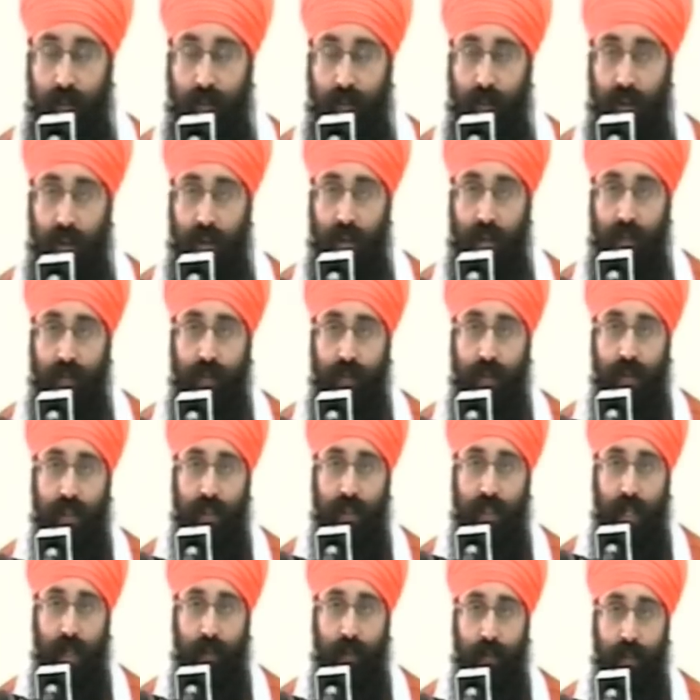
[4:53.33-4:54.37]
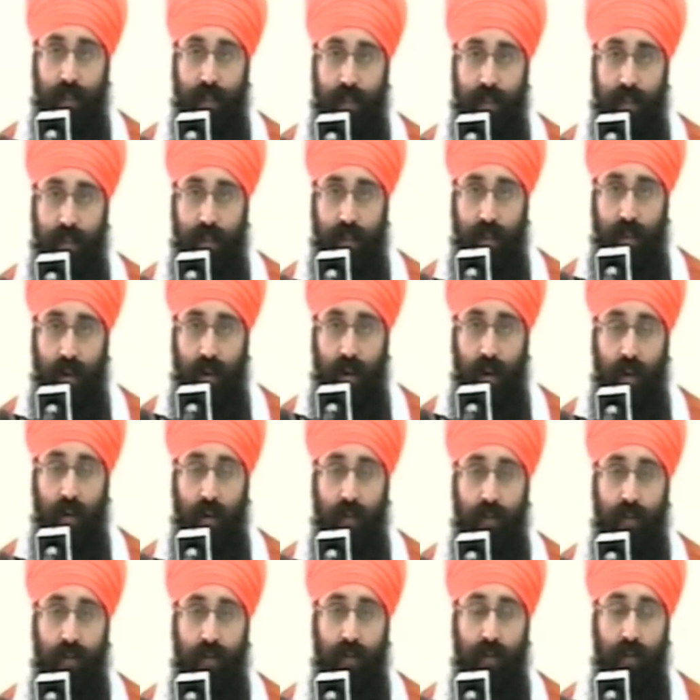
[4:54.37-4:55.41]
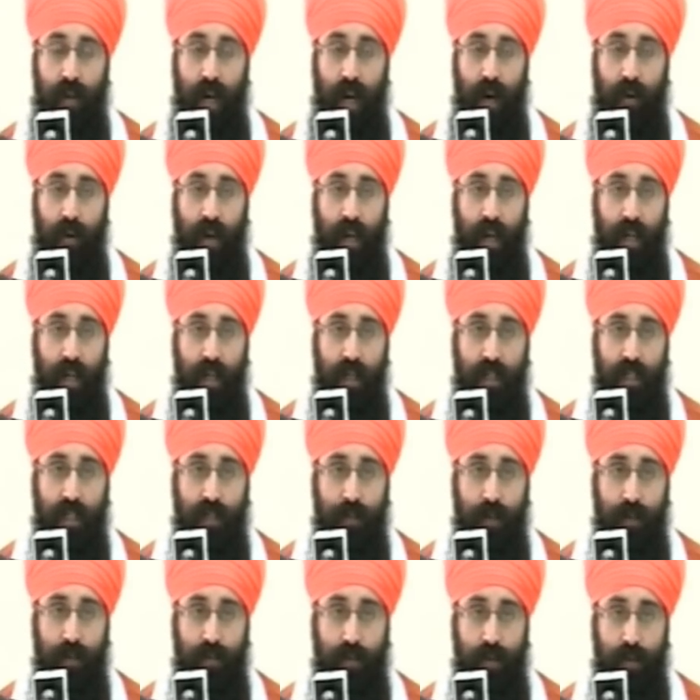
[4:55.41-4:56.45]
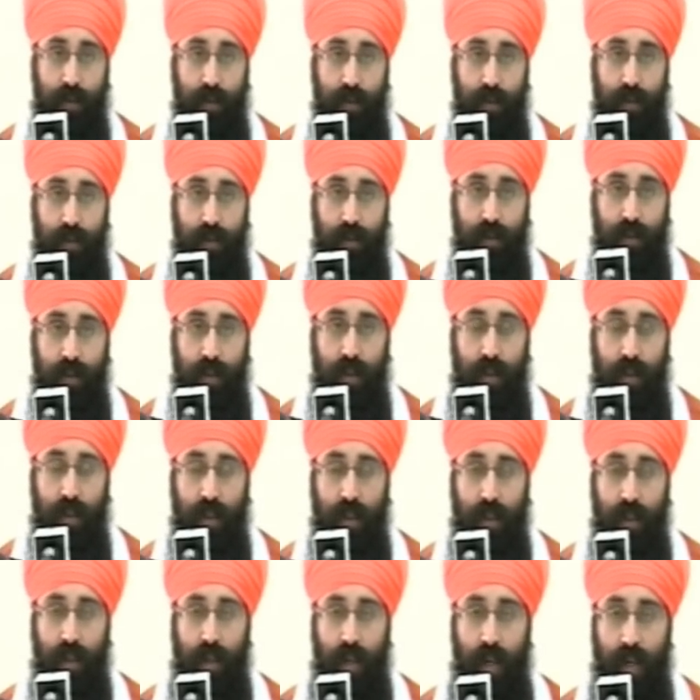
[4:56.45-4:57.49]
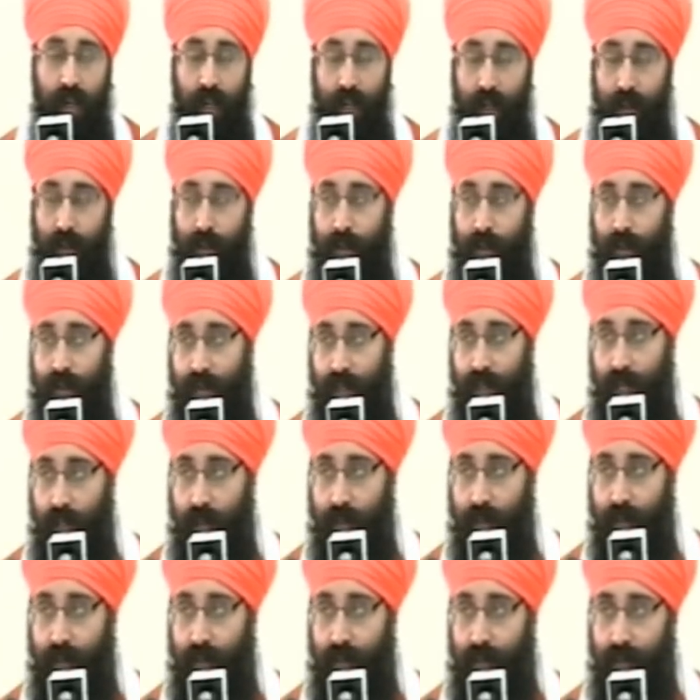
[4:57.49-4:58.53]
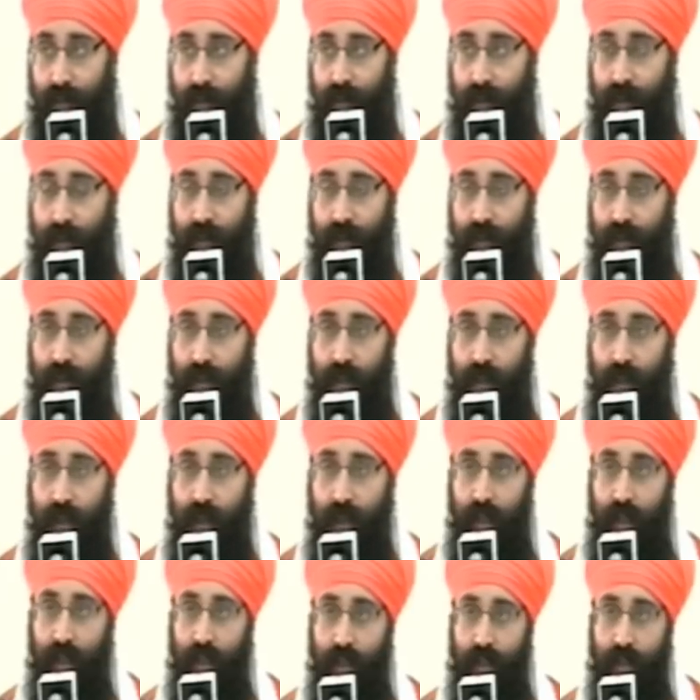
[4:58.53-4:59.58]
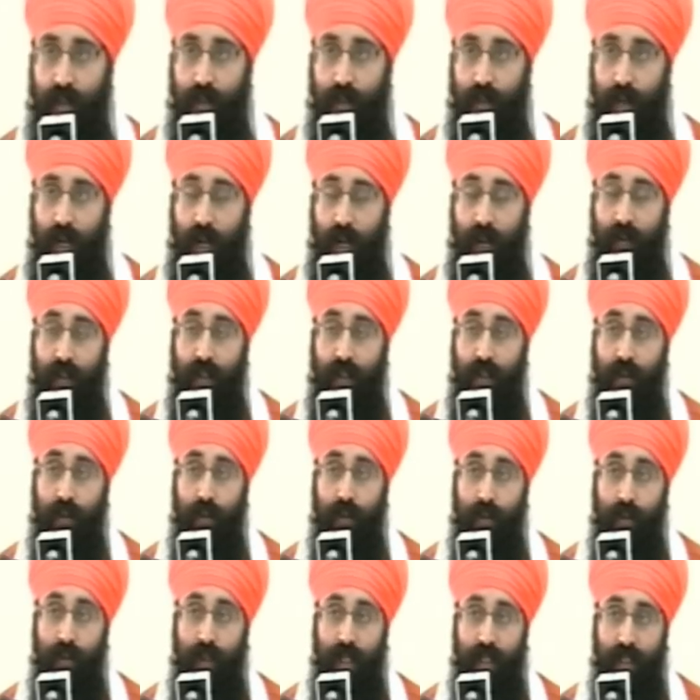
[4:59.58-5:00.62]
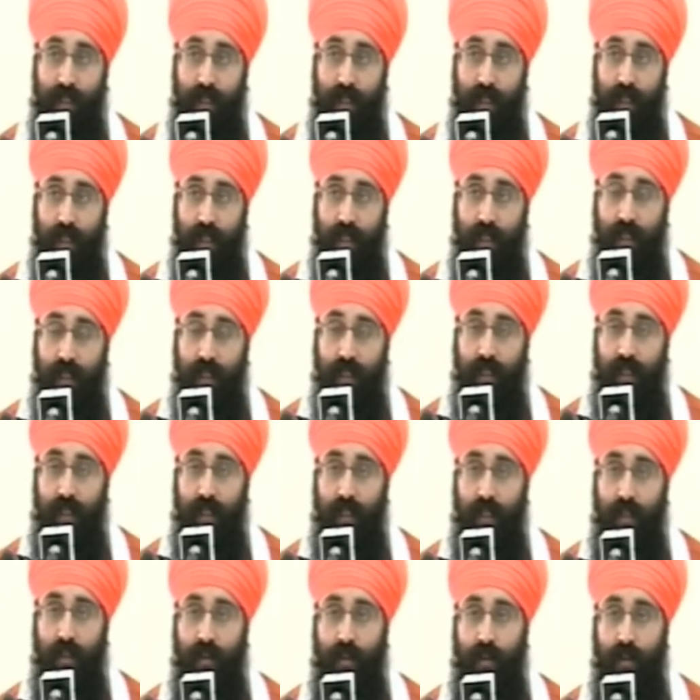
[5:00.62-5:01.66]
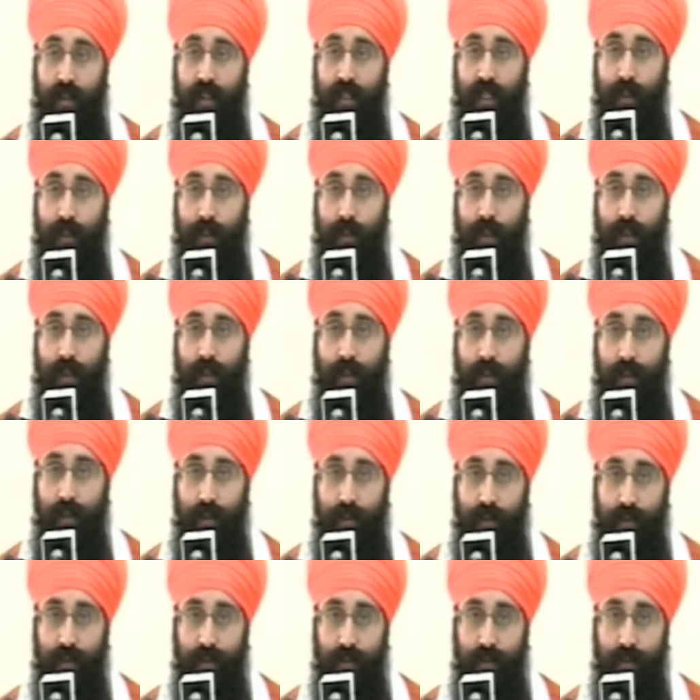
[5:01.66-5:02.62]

we follow the footsteps of our elders before and our Guru Sahib before. So whatever the Guru has done, a Gursikh will do.